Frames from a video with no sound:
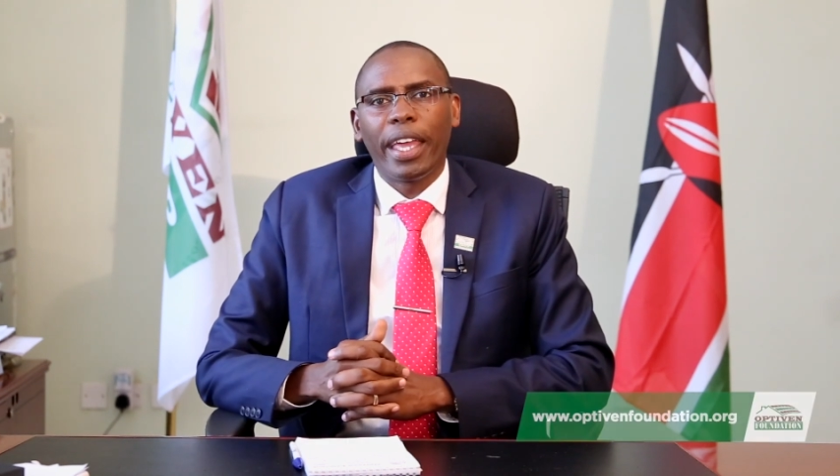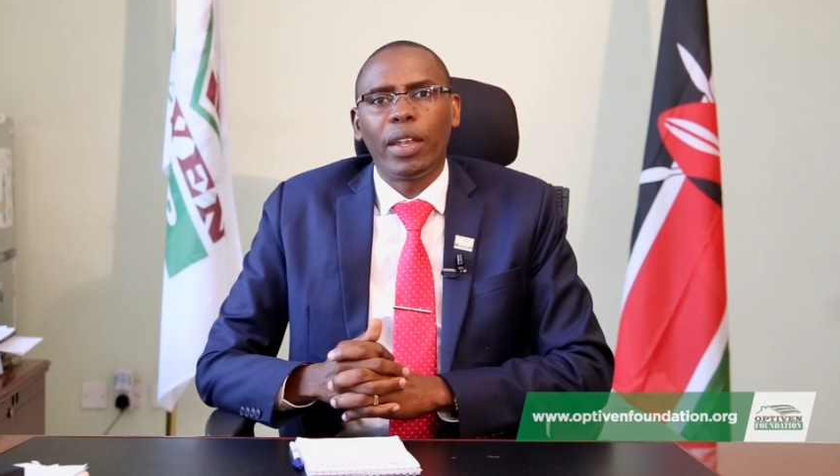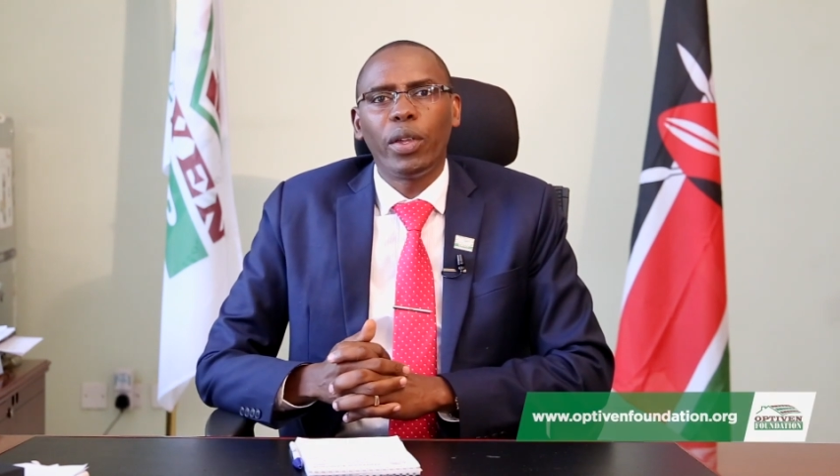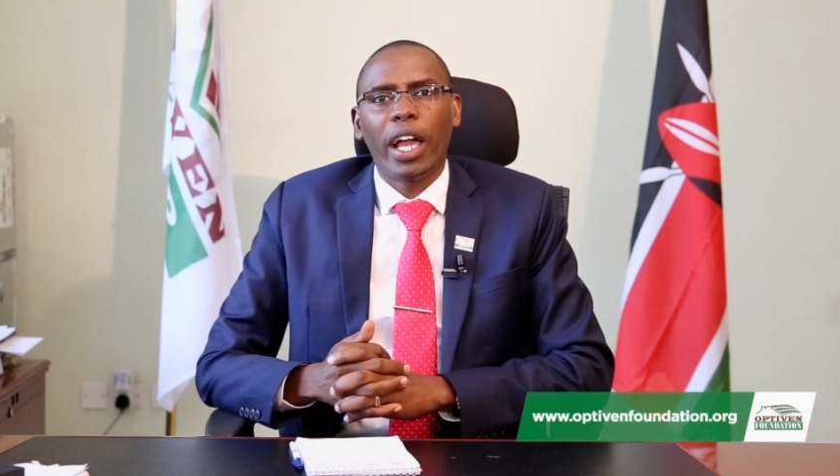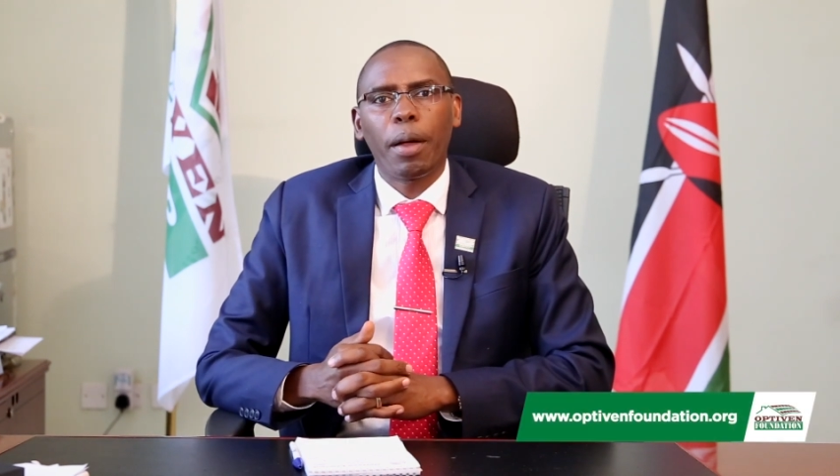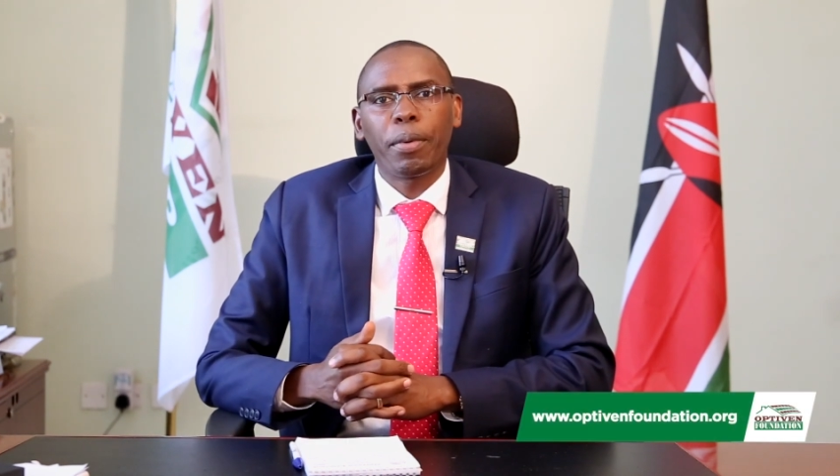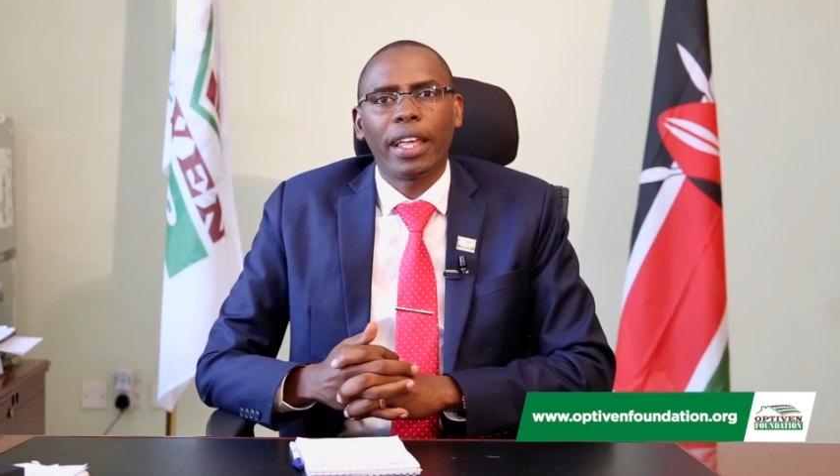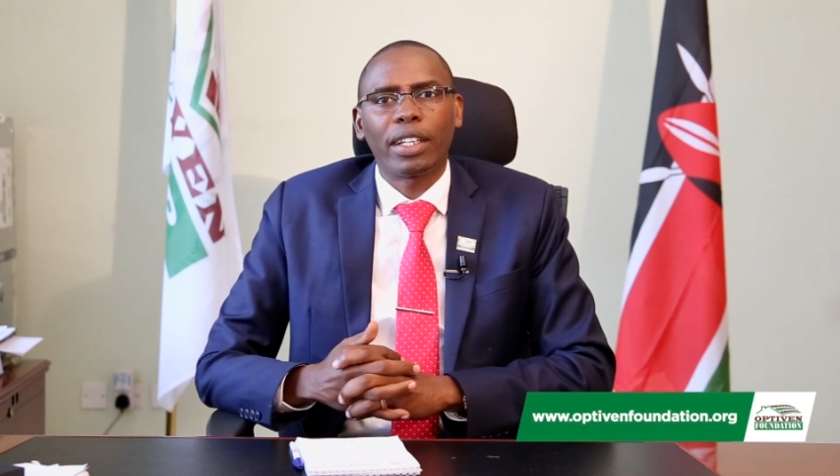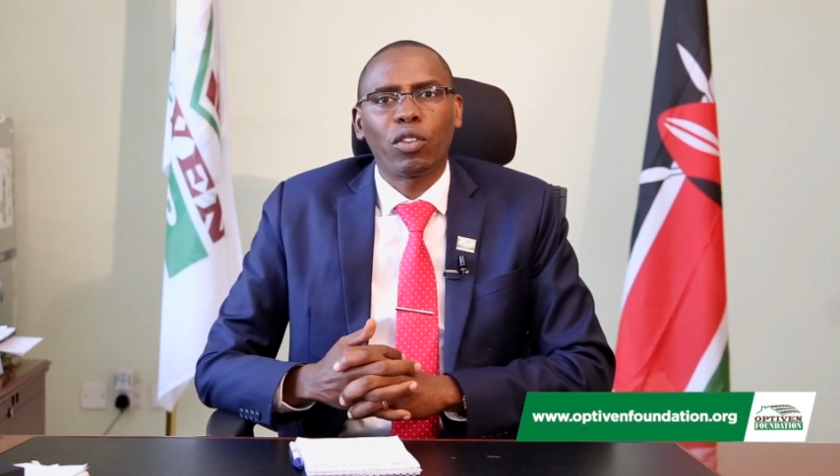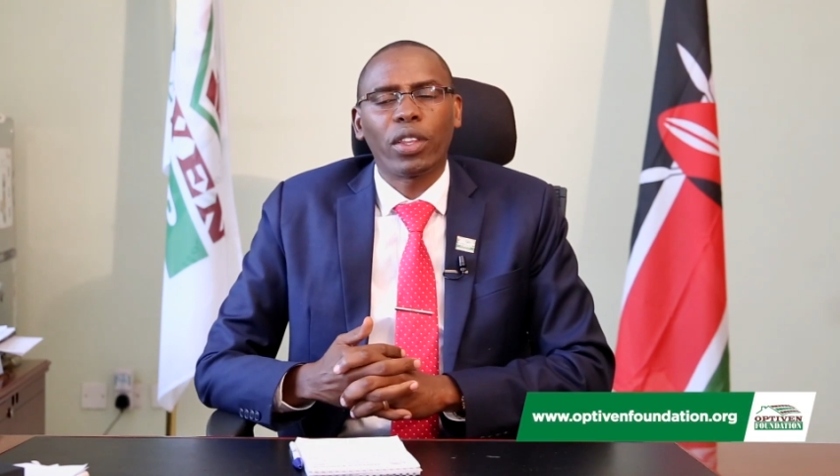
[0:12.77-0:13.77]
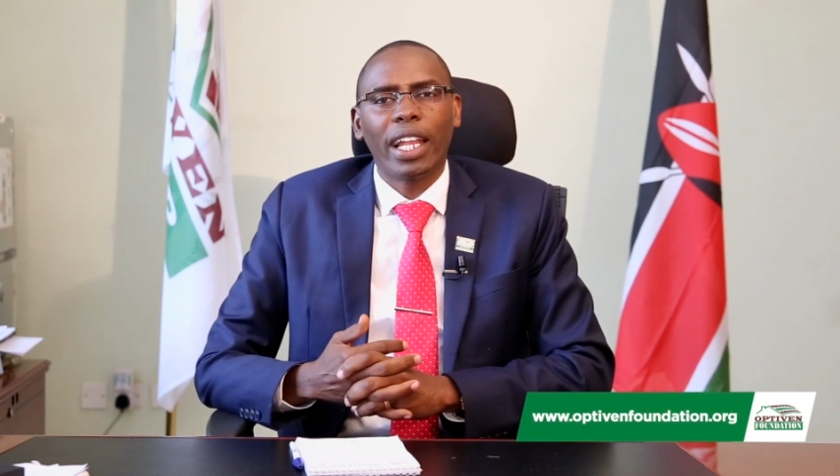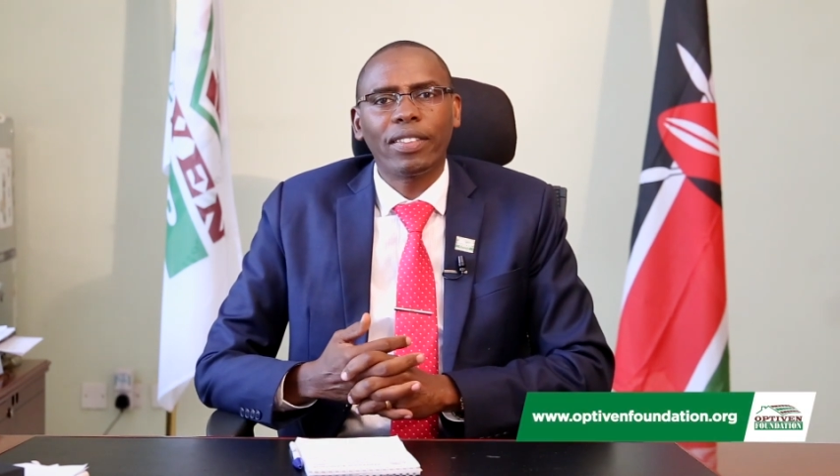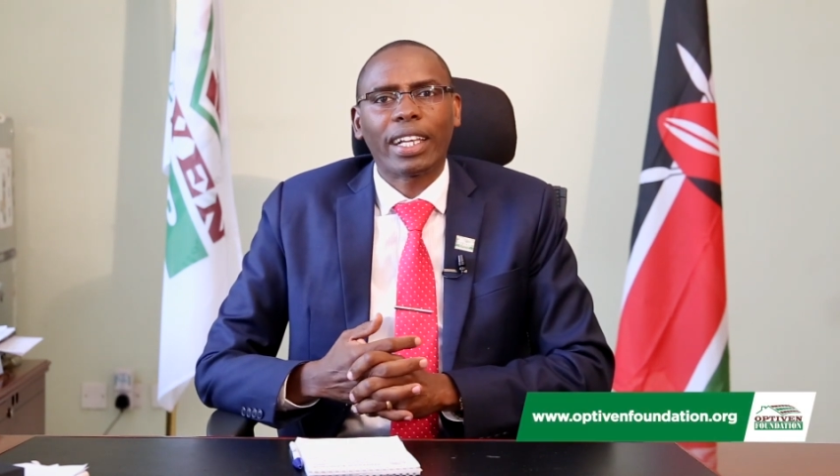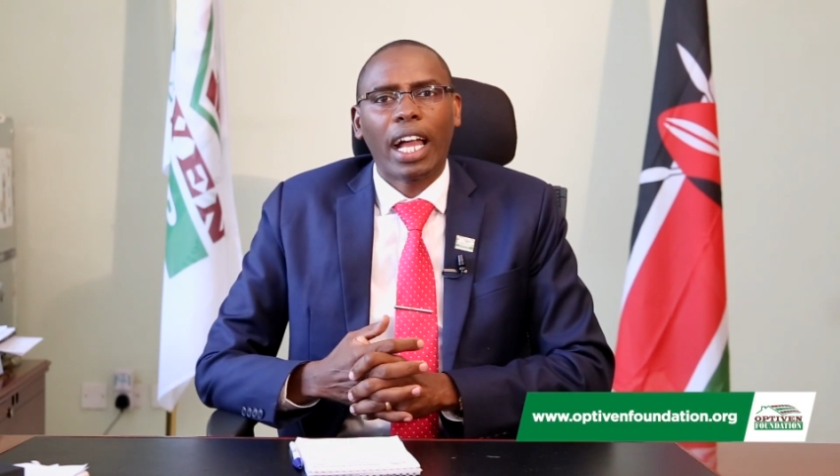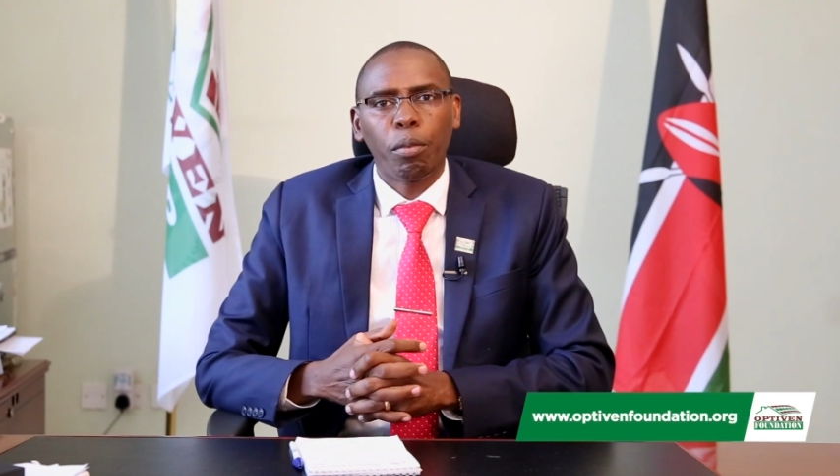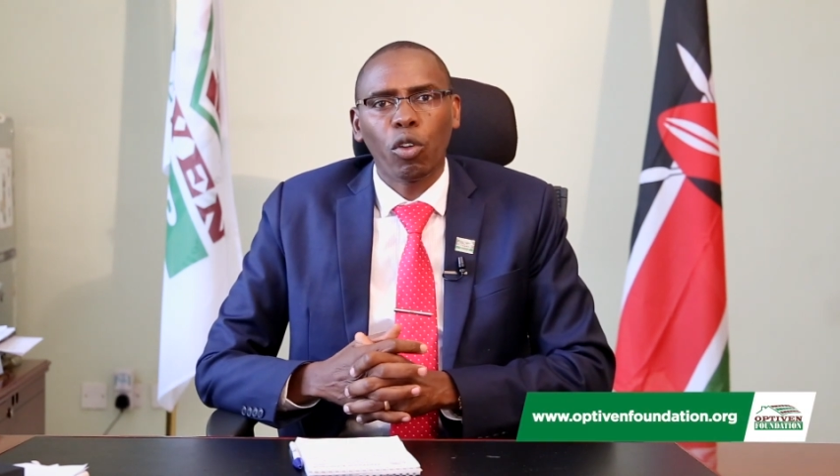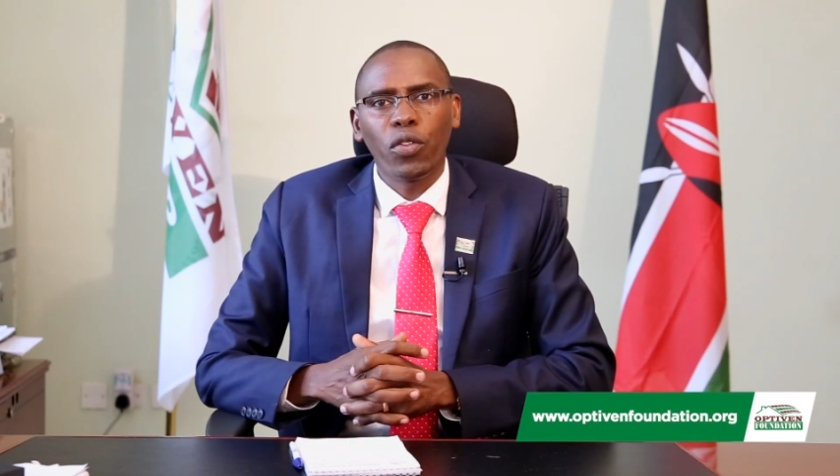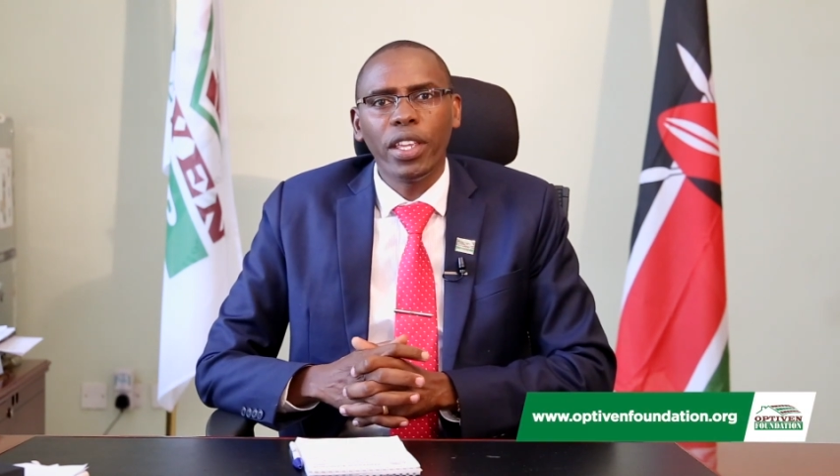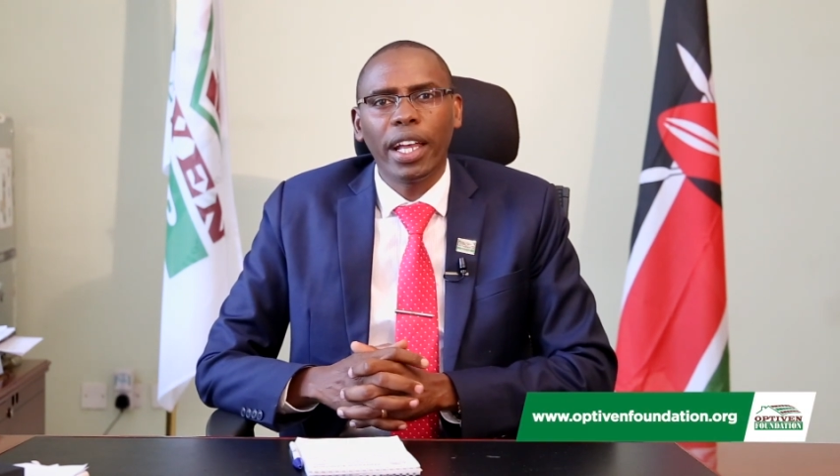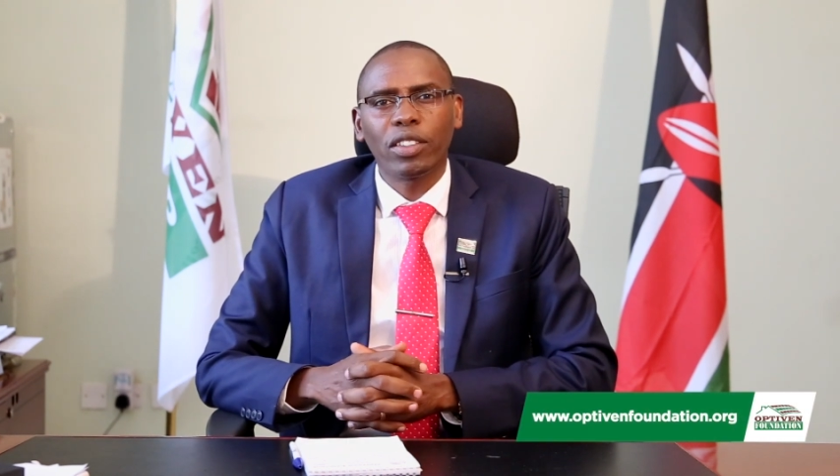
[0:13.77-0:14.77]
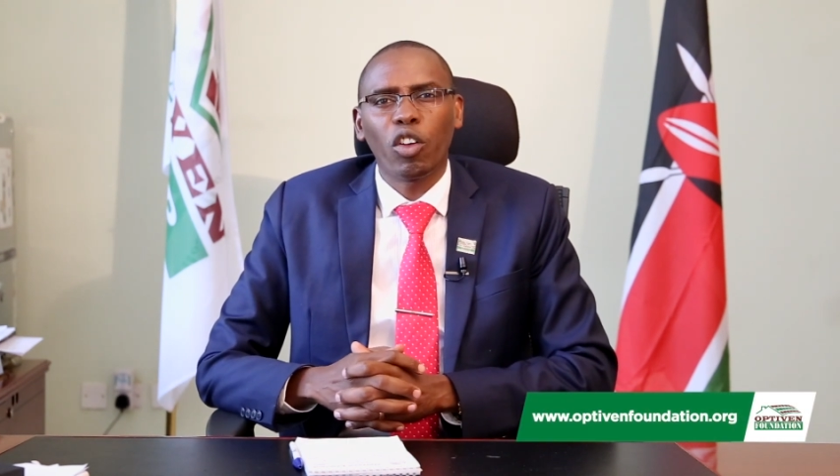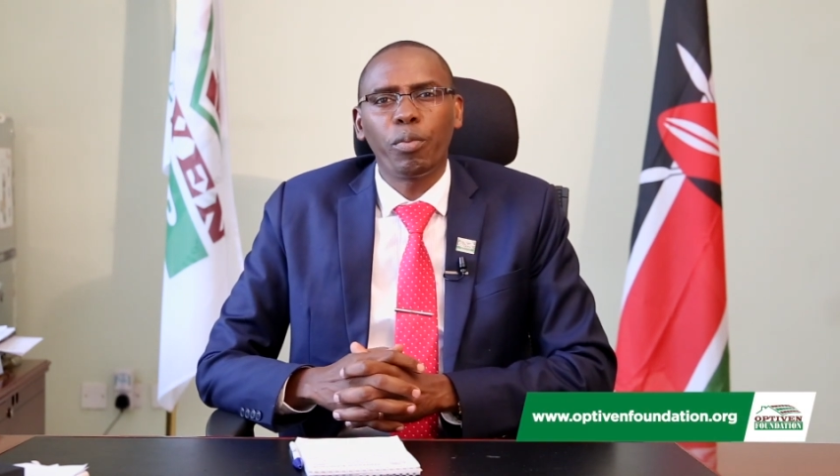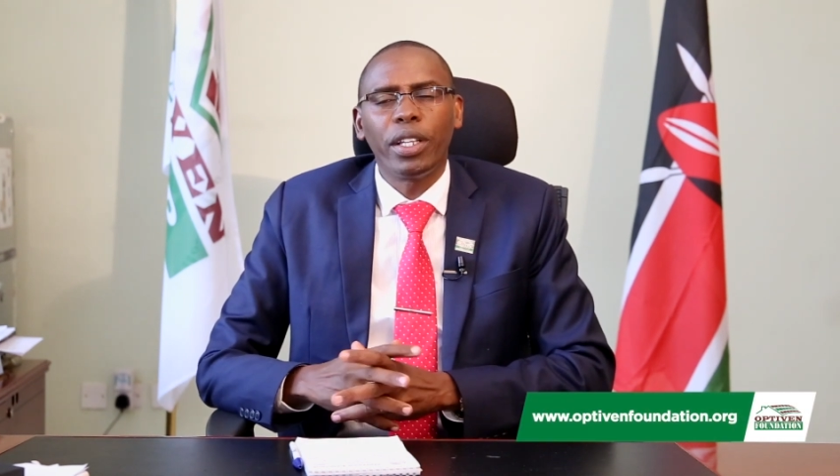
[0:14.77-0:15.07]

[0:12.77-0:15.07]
and we are happy that for the last couple of years we have